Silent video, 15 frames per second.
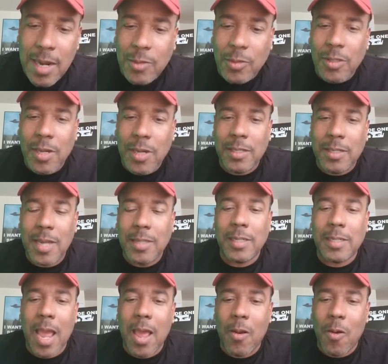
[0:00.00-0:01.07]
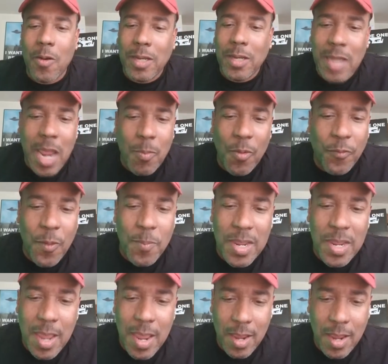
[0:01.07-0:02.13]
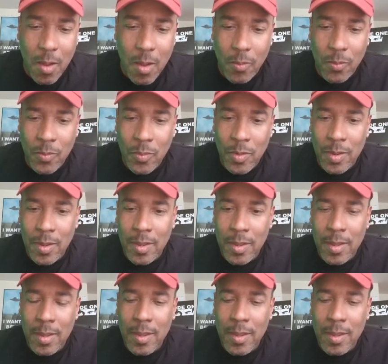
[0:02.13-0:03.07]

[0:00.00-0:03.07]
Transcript: and interests and intentions out on the table from the get-go. Because,